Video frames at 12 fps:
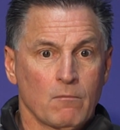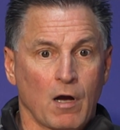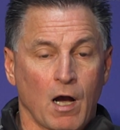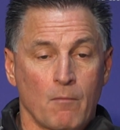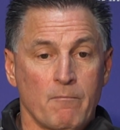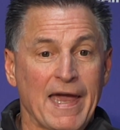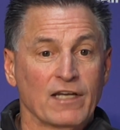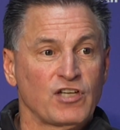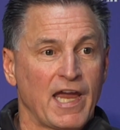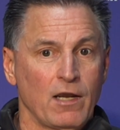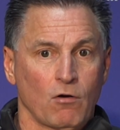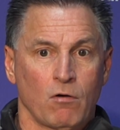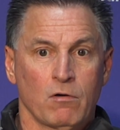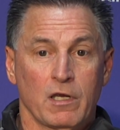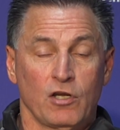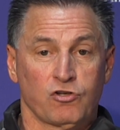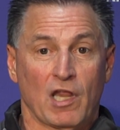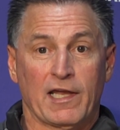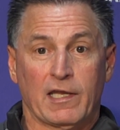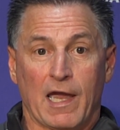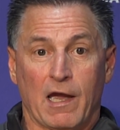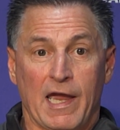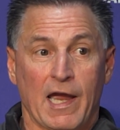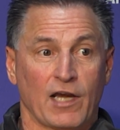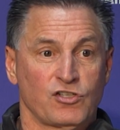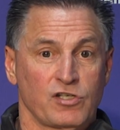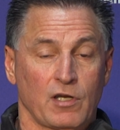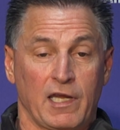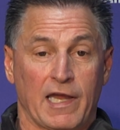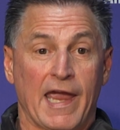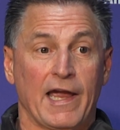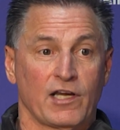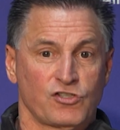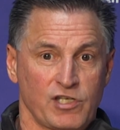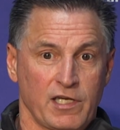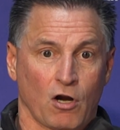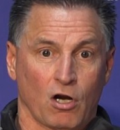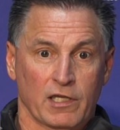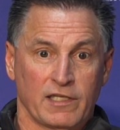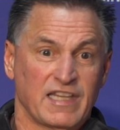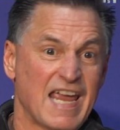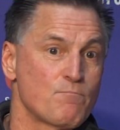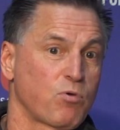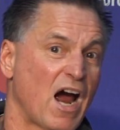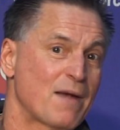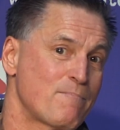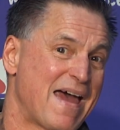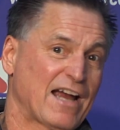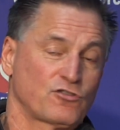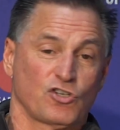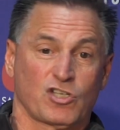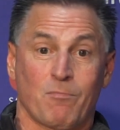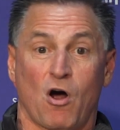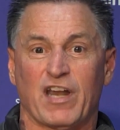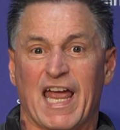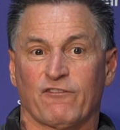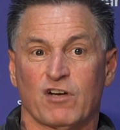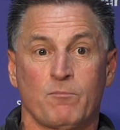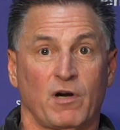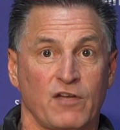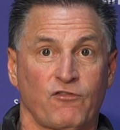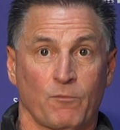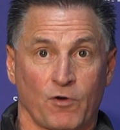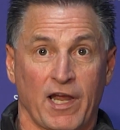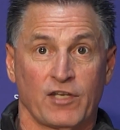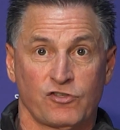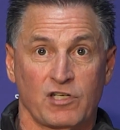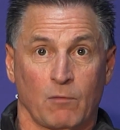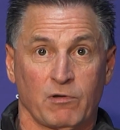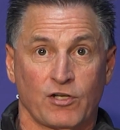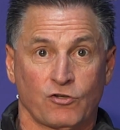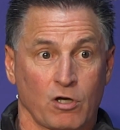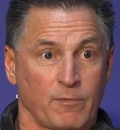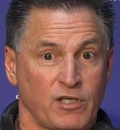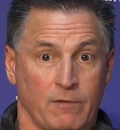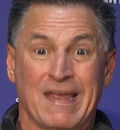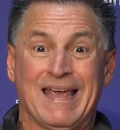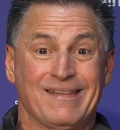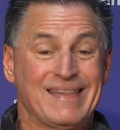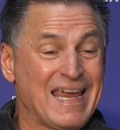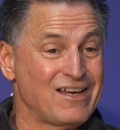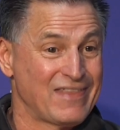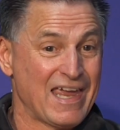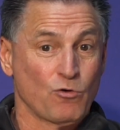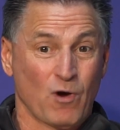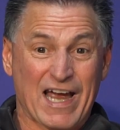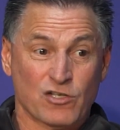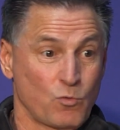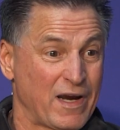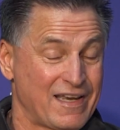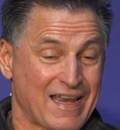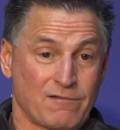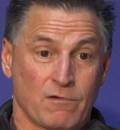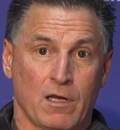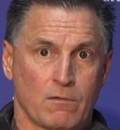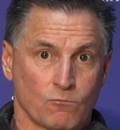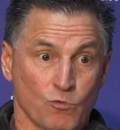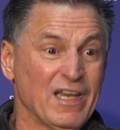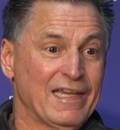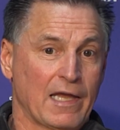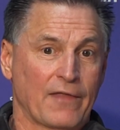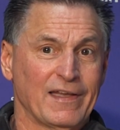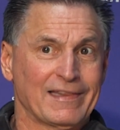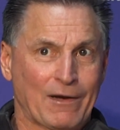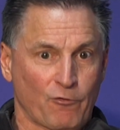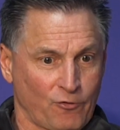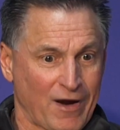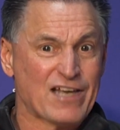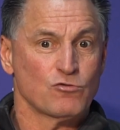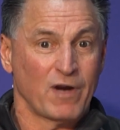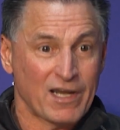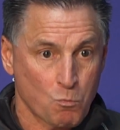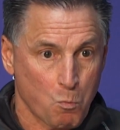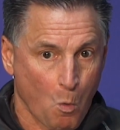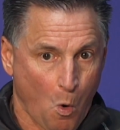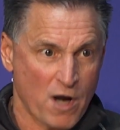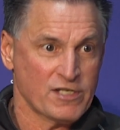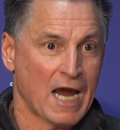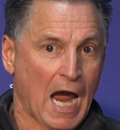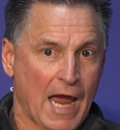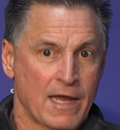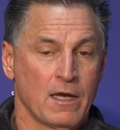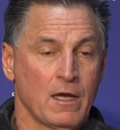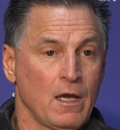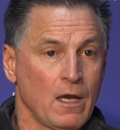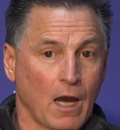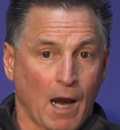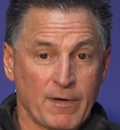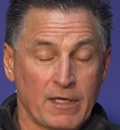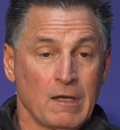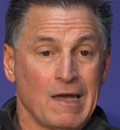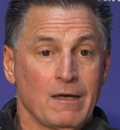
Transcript: Mankato is like AIC in our league. They brought back just about everybody from their NCAA tournament team. They graduated. Really, I think they graduated one guy. I mean.